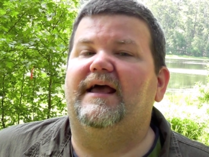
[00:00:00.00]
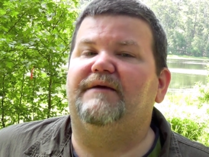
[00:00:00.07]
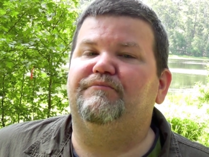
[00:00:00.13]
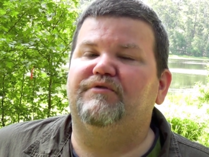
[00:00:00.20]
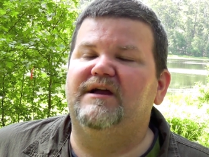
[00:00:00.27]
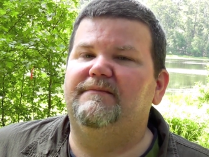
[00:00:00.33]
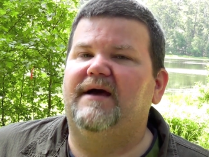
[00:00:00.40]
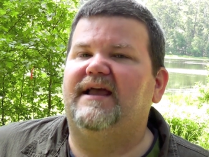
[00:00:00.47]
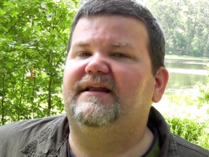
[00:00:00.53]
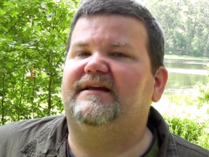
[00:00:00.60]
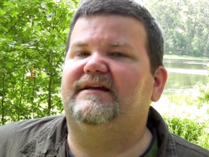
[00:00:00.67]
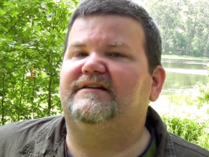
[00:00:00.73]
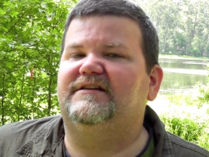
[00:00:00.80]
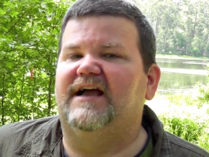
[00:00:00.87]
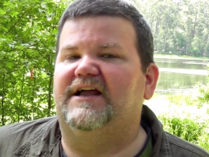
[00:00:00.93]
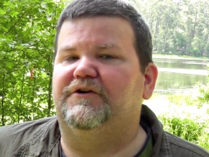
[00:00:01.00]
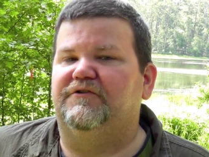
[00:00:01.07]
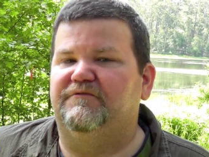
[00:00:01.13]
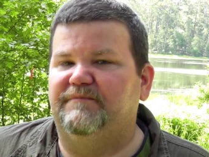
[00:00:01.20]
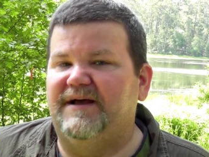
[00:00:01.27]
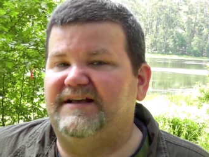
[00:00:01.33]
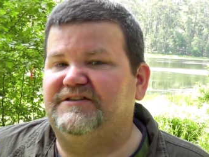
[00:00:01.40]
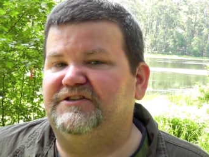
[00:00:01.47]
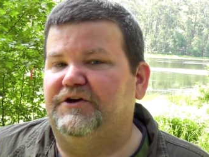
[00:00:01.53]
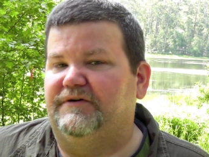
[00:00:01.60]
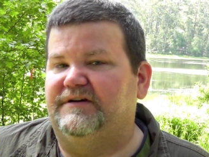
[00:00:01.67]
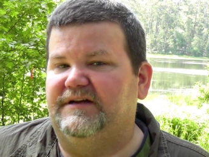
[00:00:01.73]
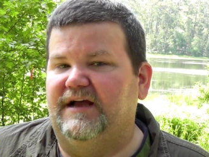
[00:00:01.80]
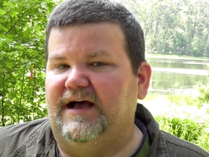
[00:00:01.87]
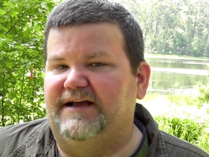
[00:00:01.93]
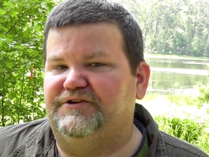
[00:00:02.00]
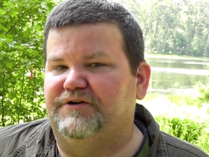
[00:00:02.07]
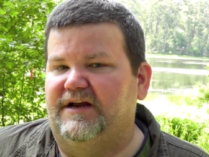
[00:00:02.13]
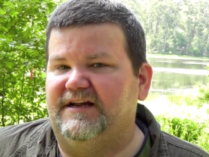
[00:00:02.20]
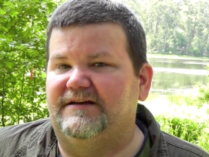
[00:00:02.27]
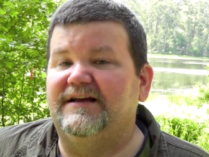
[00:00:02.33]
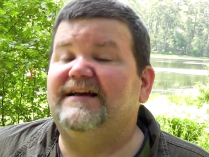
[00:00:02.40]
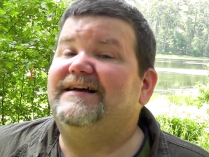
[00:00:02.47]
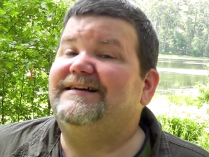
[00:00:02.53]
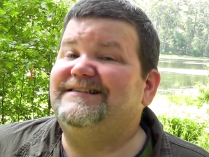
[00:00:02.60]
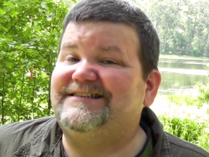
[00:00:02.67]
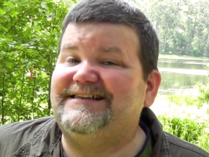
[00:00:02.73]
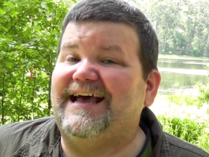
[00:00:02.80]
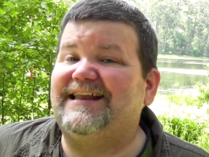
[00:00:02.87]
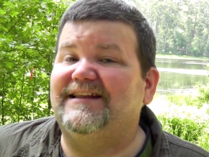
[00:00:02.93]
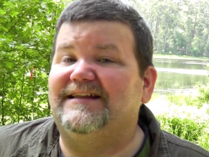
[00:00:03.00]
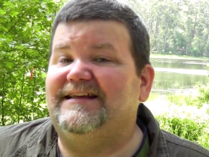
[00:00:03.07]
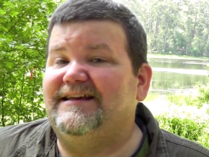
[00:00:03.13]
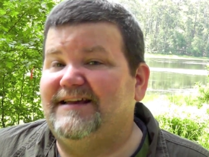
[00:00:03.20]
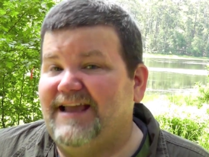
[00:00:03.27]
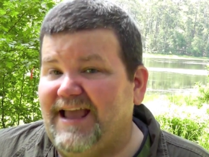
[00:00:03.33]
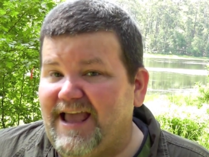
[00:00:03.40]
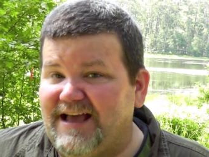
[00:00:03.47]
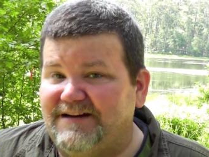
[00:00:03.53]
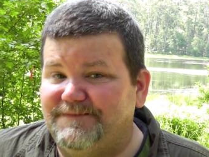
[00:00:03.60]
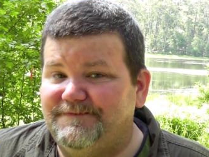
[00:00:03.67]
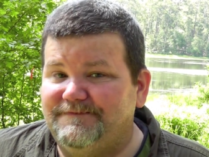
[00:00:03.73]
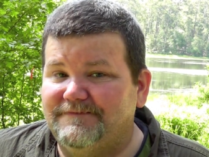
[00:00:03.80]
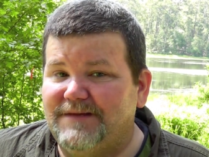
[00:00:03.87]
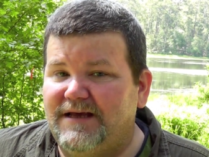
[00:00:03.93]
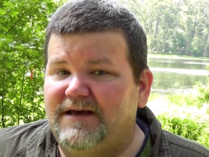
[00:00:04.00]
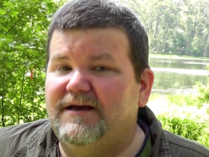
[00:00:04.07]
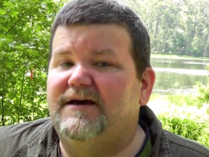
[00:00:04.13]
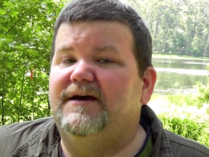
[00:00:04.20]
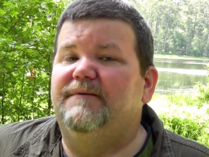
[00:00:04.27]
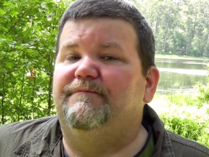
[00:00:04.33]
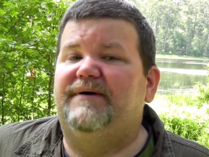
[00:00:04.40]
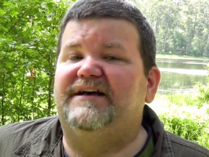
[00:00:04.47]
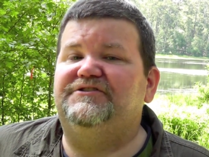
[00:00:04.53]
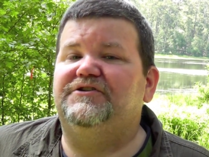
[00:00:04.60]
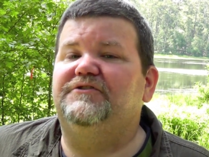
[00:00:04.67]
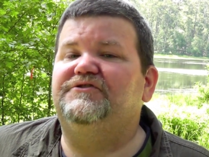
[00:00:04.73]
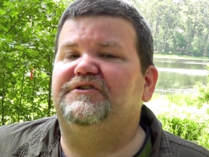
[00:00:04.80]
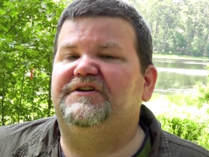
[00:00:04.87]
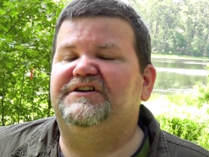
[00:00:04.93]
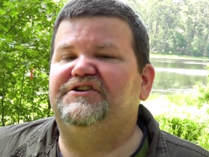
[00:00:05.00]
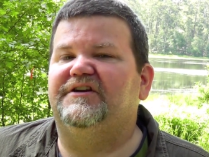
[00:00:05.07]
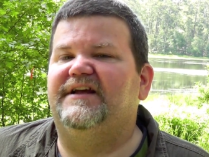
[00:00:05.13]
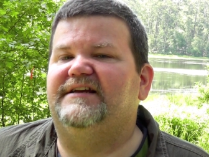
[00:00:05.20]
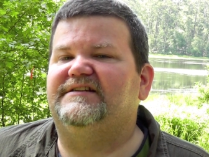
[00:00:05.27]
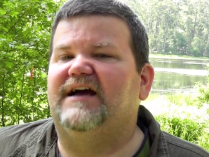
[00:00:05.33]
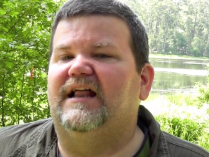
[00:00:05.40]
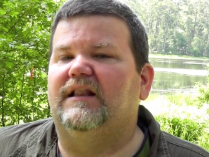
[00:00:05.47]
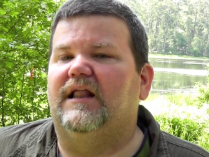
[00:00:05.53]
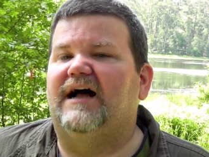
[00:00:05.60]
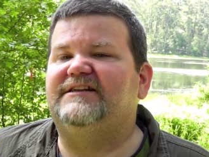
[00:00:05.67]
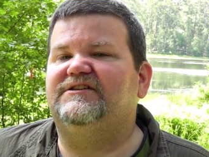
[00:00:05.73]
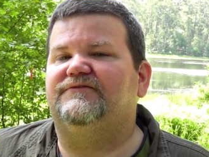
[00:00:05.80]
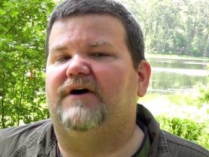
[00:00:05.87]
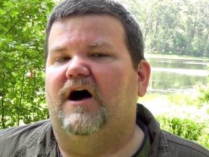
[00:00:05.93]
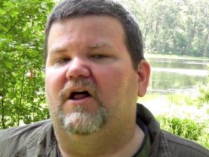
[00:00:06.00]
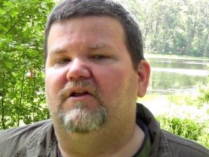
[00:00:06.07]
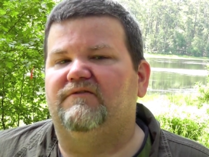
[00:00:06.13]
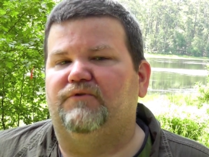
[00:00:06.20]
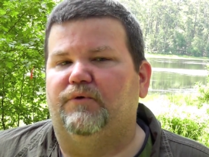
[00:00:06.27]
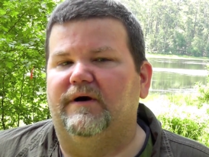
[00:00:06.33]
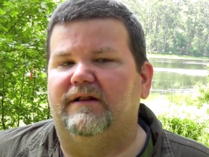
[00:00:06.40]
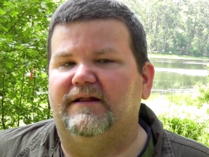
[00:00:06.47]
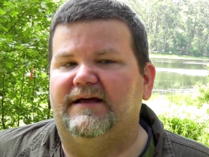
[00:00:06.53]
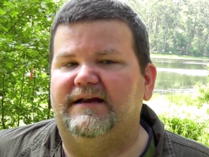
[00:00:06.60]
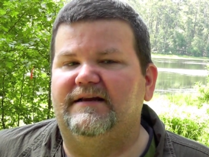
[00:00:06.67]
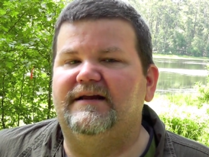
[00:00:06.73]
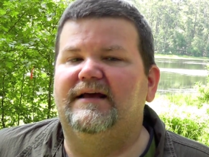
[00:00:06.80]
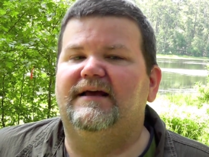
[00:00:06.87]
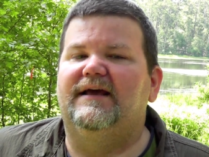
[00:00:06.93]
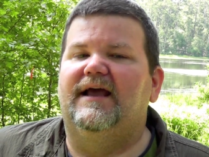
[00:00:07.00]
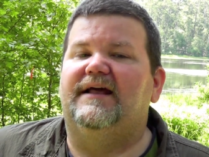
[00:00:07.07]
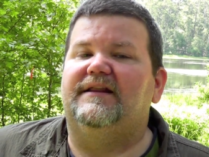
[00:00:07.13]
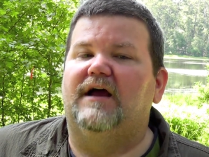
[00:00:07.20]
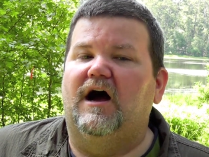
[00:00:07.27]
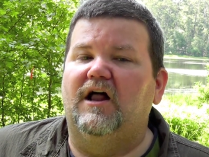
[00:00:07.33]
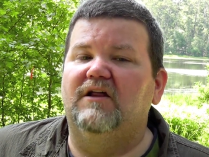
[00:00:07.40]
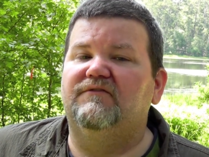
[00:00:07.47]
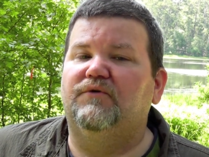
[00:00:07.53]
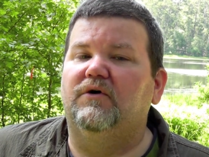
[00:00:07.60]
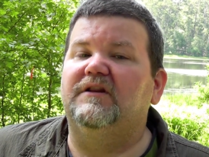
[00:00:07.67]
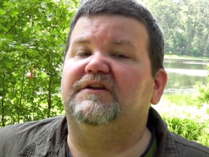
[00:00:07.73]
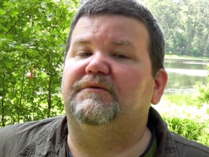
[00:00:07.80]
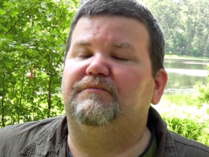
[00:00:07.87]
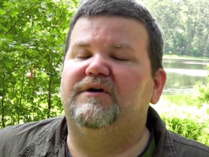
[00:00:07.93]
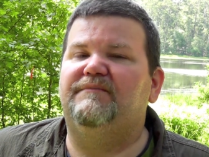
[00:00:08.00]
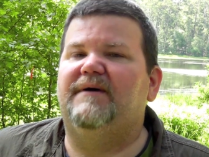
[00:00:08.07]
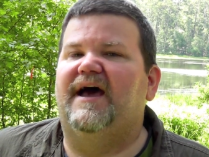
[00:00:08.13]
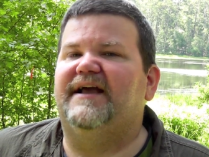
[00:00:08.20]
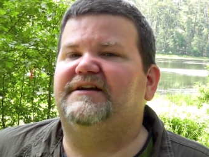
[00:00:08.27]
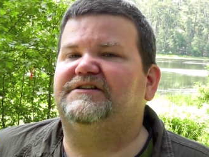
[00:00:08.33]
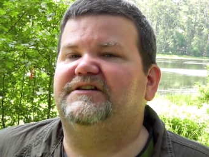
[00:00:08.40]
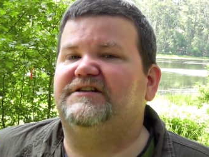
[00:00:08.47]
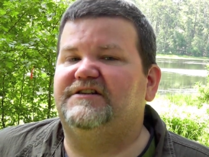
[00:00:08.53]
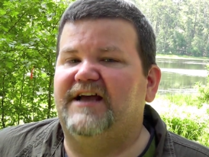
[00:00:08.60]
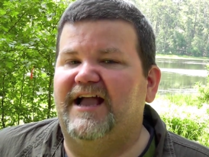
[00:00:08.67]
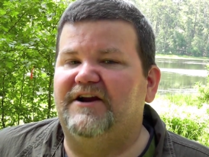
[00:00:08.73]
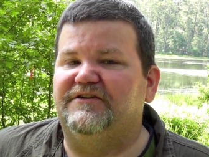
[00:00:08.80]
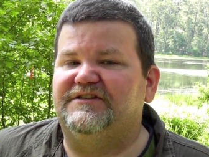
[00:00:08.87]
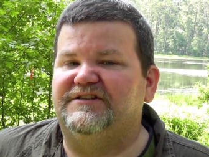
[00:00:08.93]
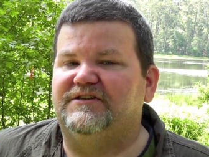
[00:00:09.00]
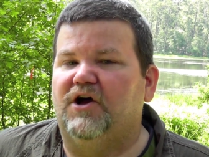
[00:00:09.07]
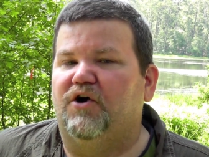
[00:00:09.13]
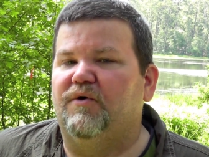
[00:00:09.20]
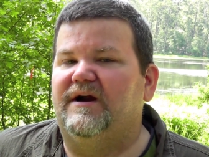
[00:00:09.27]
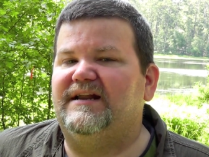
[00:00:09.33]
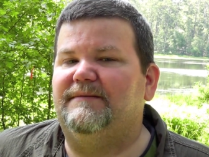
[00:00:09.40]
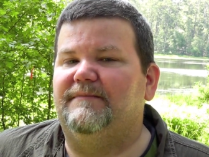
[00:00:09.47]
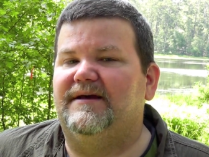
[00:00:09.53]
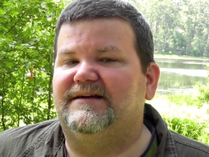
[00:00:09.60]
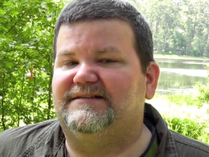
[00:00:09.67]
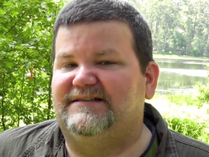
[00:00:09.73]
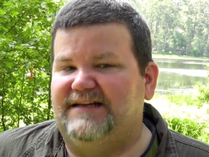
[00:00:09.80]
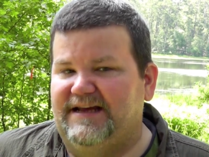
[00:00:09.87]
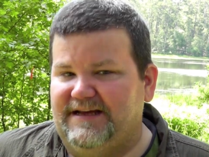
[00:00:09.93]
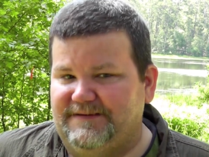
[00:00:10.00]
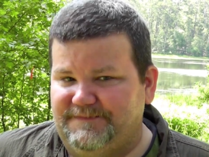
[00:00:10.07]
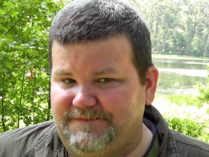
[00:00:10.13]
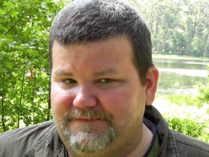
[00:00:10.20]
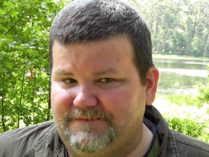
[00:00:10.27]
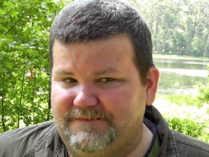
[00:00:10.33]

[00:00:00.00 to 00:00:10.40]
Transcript: a pre-made container of pesto and dehydrate it. Sadly, you can't. Pesto traditionally has got lots of olive oil in it, and the olive oil in the prepackaged containers is already mixed in.